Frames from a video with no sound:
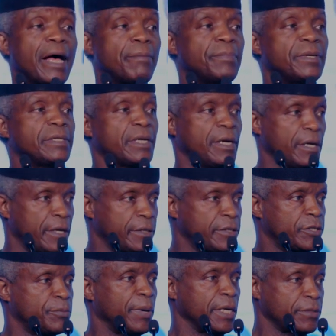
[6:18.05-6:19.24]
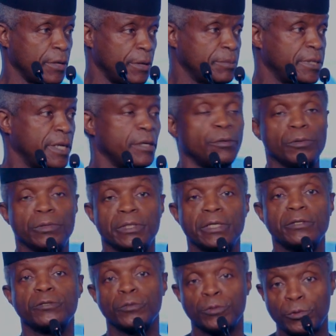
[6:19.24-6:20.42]
have been urged by some
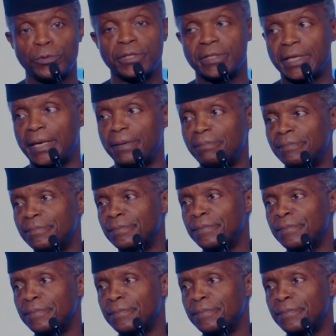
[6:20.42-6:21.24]
shareholders to do the same.